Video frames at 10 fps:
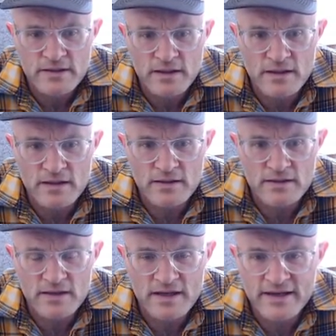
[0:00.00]
A
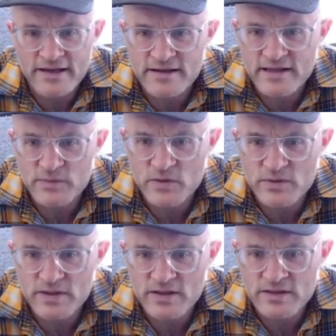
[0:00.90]
lot of endgame
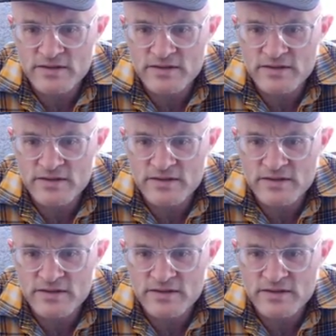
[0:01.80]
going on.